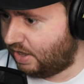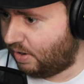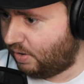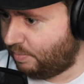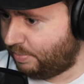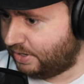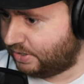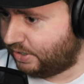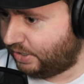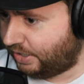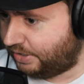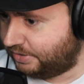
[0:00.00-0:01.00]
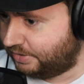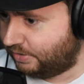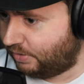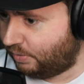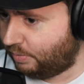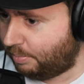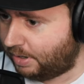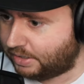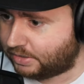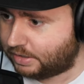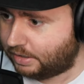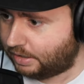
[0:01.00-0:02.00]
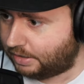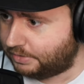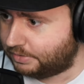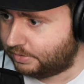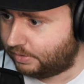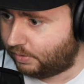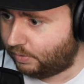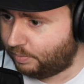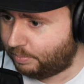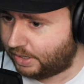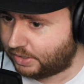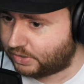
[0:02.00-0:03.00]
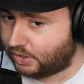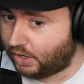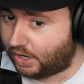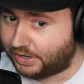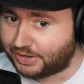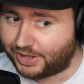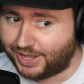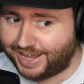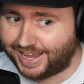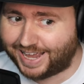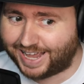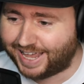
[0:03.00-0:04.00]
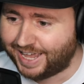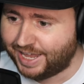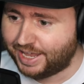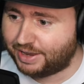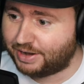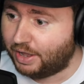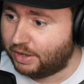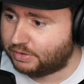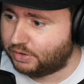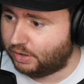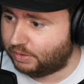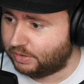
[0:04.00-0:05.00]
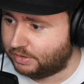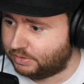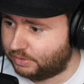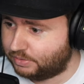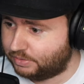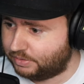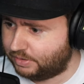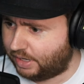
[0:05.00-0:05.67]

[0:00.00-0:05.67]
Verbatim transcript: Oh my god. Oh my god. Oh my god. It no. Did you hear no, it walk?